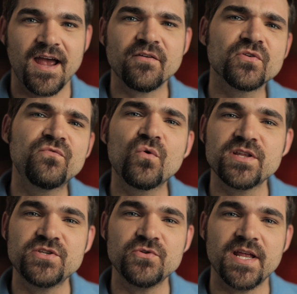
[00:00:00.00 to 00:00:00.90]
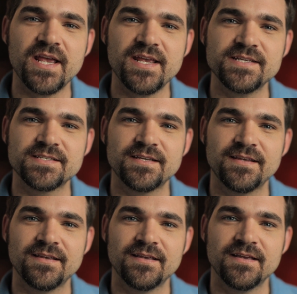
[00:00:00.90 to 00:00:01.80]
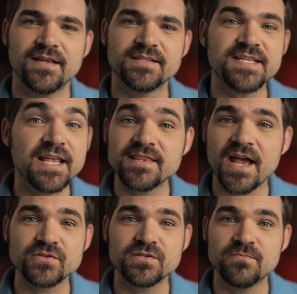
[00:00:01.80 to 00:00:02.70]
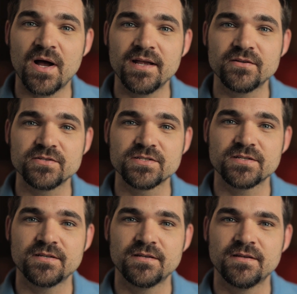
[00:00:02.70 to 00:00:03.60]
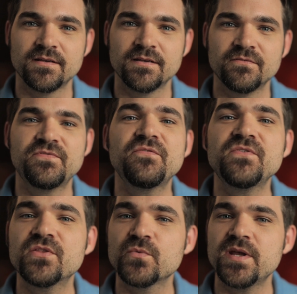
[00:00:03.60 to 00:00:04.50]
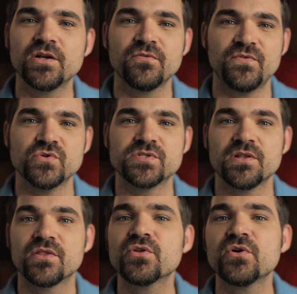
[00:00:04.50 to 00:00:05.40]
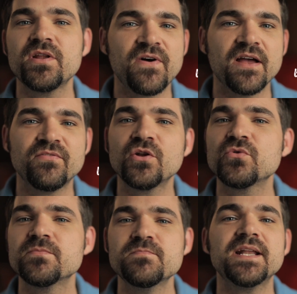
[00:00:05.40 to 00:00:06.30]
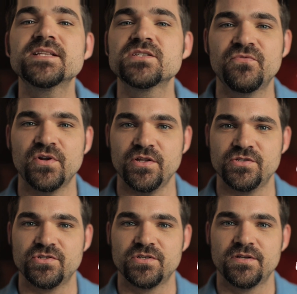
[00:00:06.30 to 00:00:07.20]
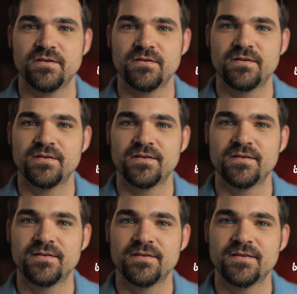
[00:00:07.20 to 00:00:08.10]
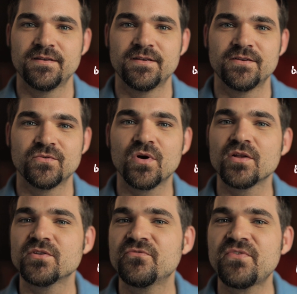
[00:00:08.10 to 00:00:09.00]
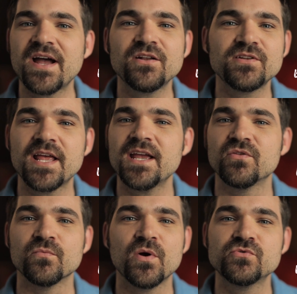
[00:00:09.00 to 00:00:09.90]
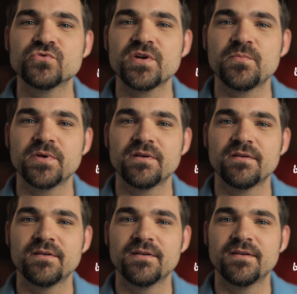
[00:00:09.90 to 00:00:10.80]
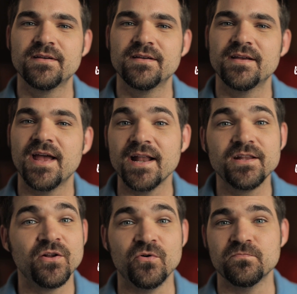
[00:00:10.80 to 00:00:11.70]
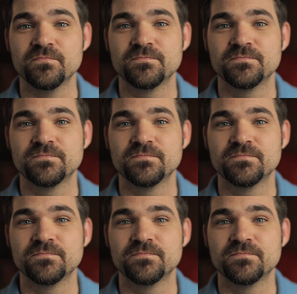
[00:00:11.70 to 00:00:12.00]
After 42 days and 10,000 miles, 53 interviews and 3,500 minutes of footage, we're on the final leg of the road trip, headed home.